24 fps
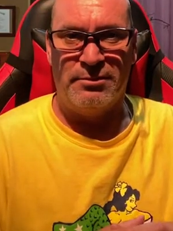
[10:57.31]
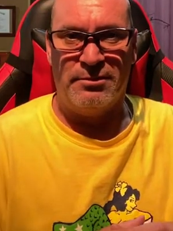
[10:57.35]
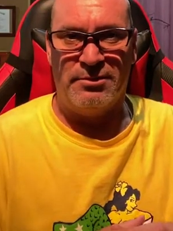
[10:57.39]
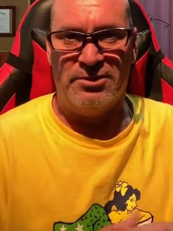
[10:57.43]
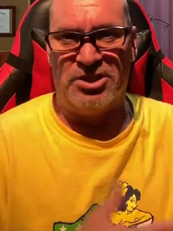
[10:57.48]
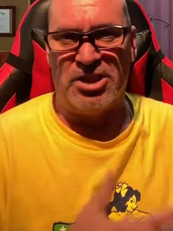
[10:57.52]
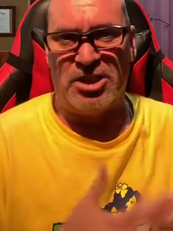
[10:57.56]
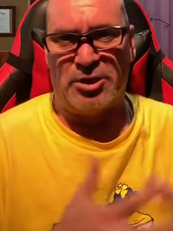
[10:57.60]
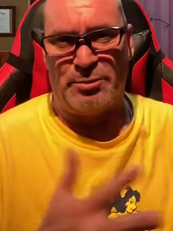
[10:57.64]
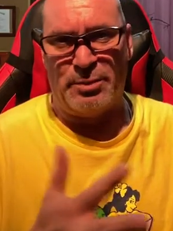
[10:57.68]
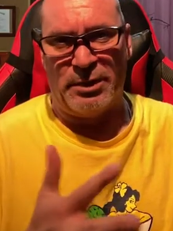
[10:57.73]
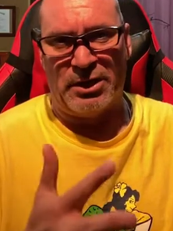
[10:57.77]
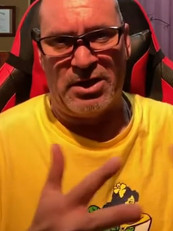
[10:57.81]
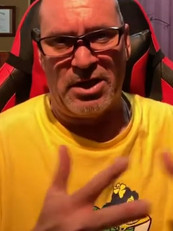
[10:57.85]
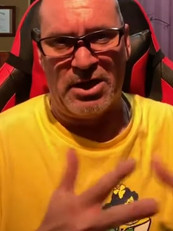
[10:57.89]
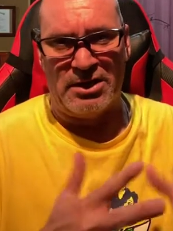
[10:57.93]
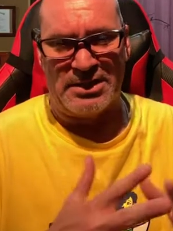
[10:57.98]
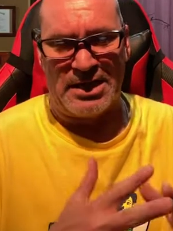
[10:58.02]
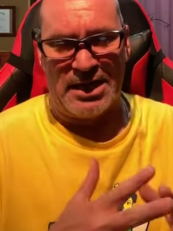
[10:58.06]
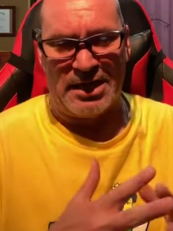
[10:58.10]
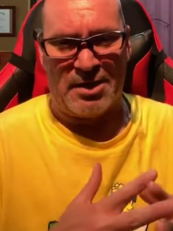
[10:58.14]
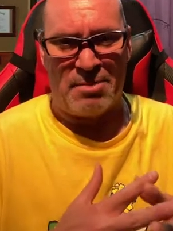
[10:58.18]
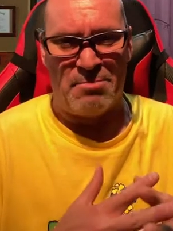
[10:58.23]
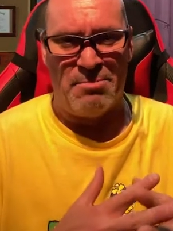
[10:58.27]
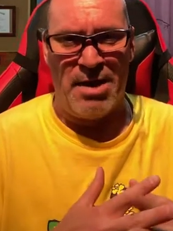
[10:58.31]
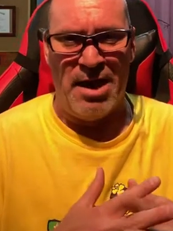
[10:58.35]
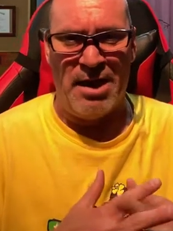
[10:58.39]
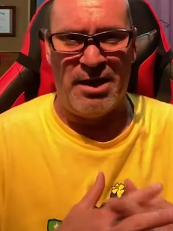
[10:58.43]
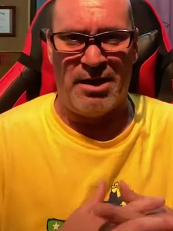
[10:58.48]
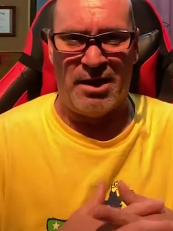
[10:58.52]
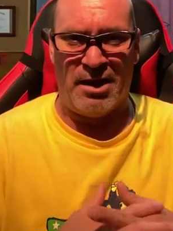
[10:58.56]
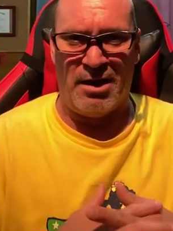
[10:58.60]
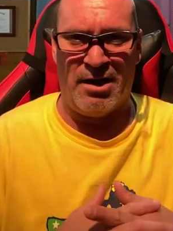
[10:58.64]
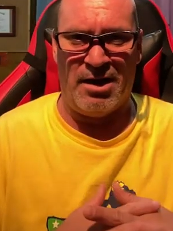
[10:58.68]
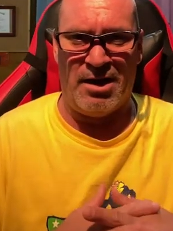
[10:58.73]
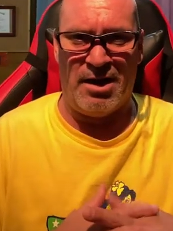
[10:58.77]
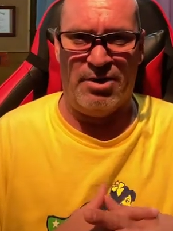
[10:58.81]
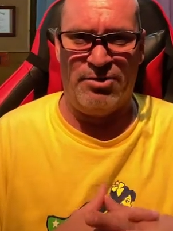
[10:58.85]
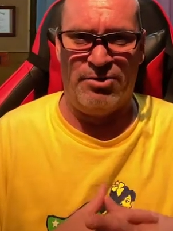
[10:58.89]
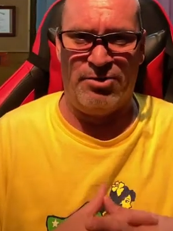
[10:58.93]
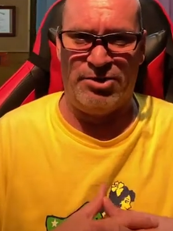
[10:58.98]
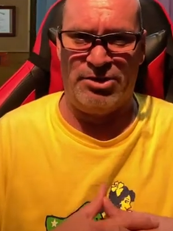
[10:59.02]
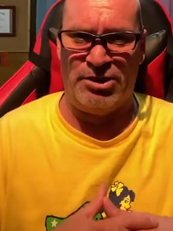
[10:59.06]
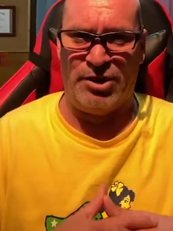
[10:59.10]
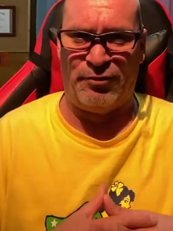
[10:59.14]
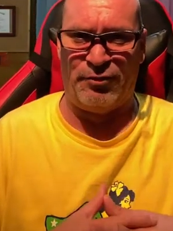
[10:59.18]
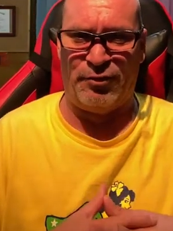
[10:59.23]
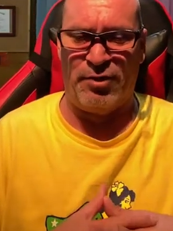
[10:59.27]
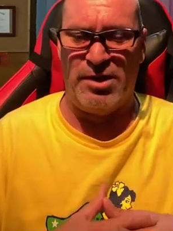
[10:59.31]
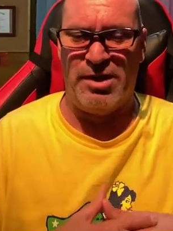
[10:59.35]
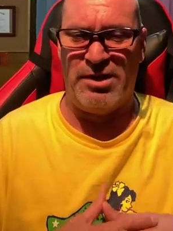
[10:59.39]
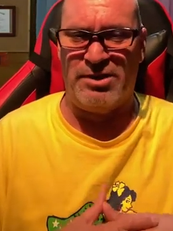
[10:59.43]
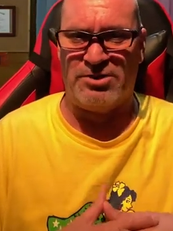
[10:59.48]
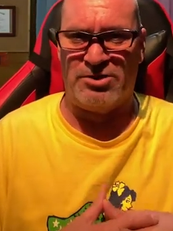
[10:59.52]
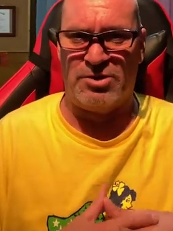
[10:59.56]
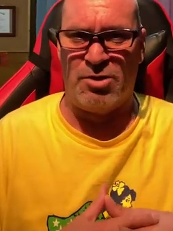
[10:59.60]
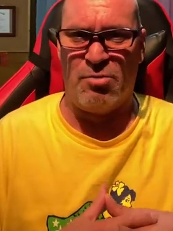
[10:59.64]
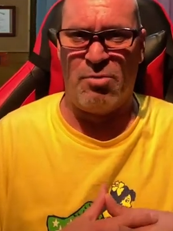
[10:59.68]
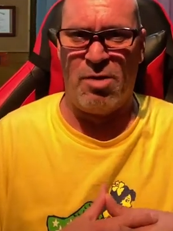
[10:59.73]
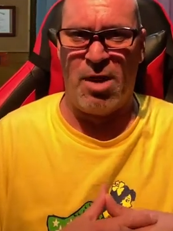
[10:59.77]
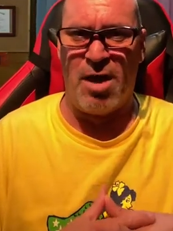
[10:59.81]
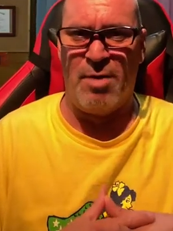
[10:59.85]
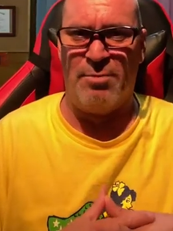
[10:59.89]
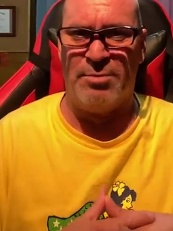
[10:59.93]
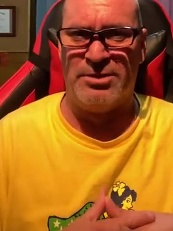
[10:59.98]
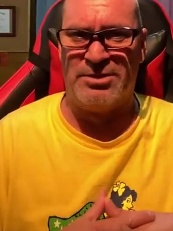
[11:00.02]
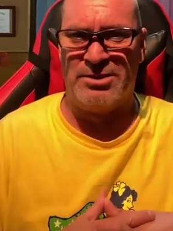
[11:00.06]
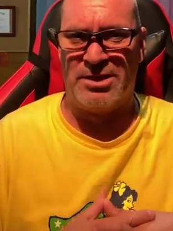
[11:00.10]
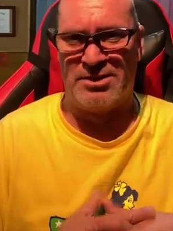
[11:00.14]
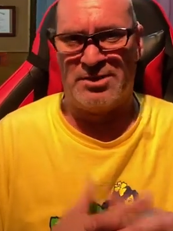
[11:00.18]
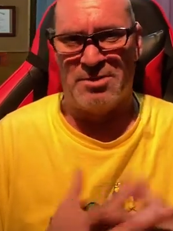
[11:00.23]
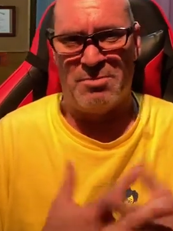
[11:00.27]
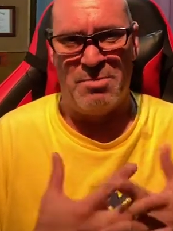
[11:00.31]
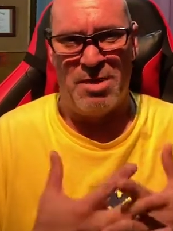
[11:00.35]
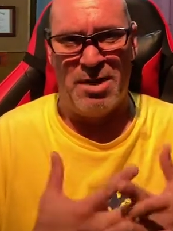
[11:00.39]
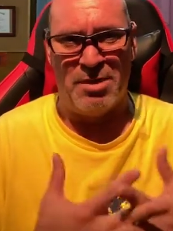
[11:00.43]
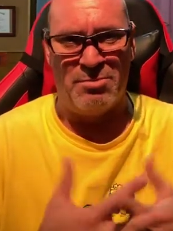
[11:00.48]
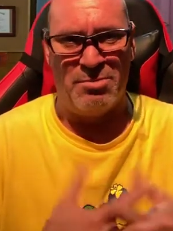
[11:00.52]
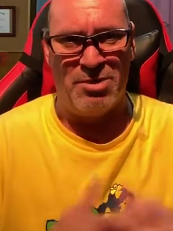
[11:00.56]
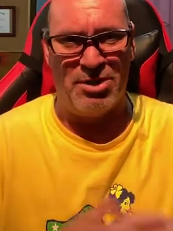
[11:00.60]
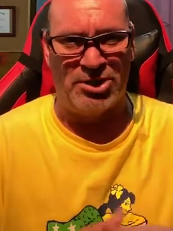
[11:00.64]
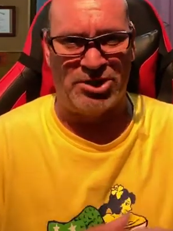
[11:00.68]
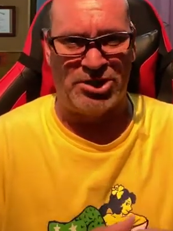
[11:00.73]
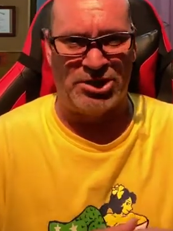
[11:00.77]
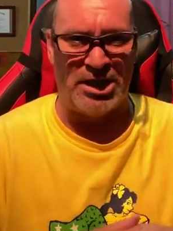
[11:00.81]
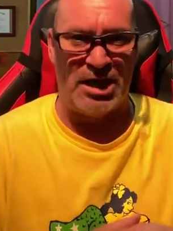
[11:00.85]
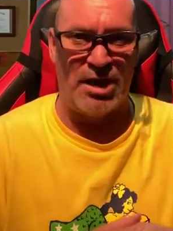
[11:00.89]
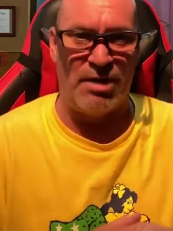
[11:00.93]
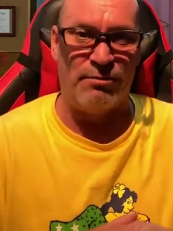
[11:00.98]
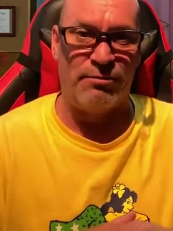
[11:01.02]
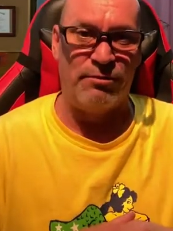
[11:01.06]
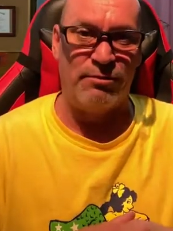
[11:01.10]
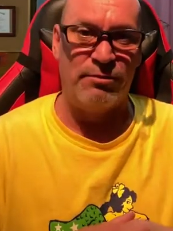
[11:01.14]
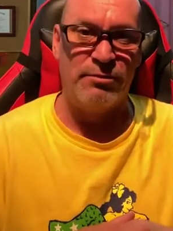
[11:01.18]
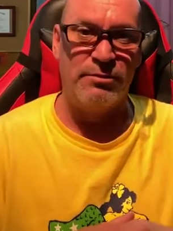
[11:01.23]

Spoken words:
Just because I can make 100 different instant ramens doesn't make me a chef.